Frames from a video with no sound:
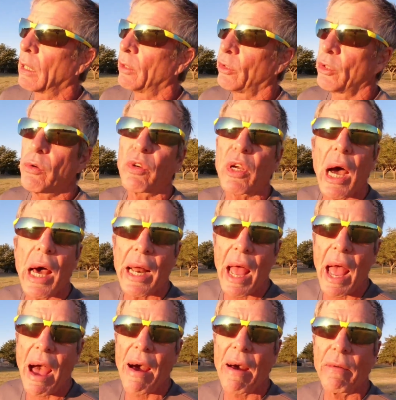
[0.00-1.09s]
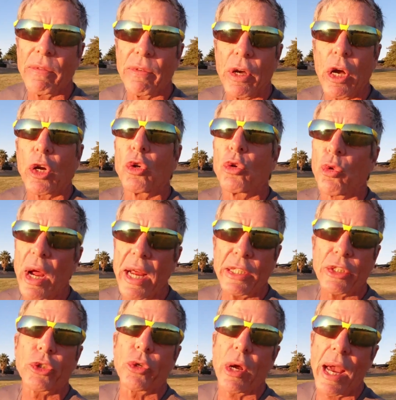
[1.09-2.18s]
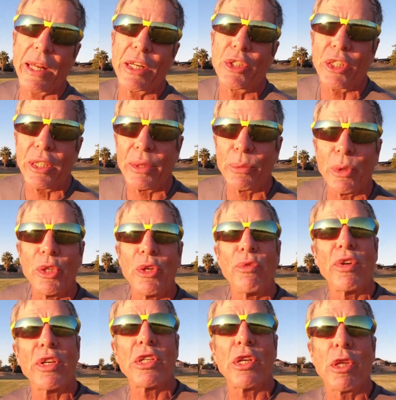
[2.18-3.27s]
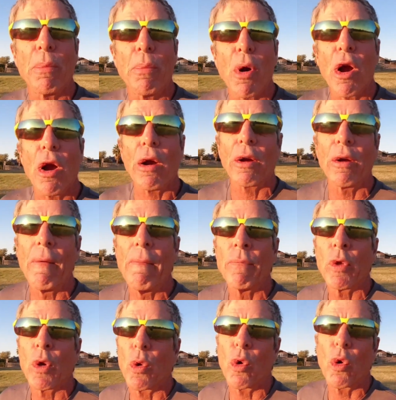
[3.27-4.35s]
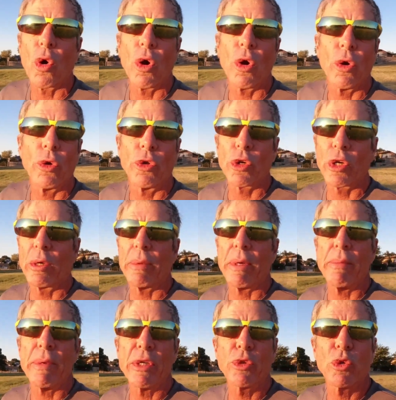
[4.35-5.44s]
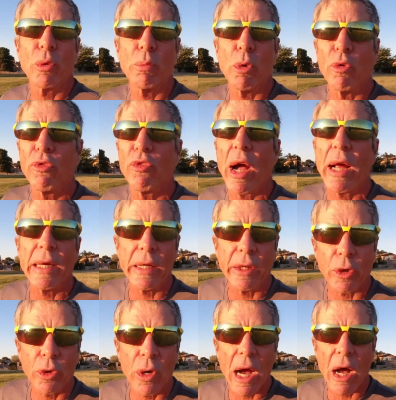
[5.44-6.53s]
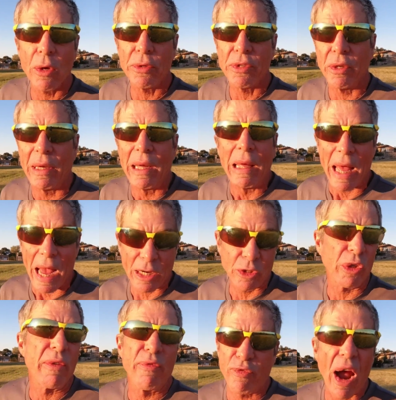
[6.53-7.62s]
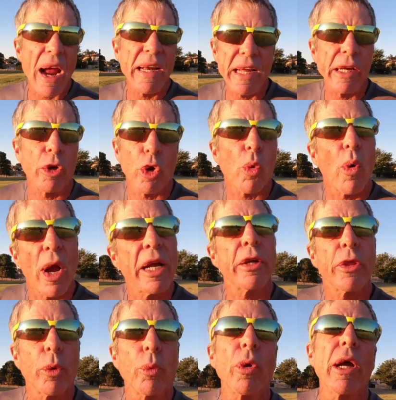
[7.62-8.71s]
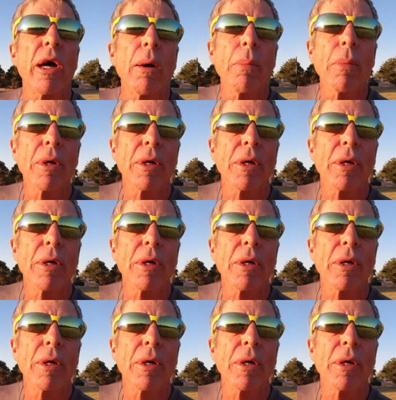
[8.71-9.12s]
you've got to have a great strategy when you visit the park, or you're going to be miserable fighting the crowds and actually fighting your way to the rim.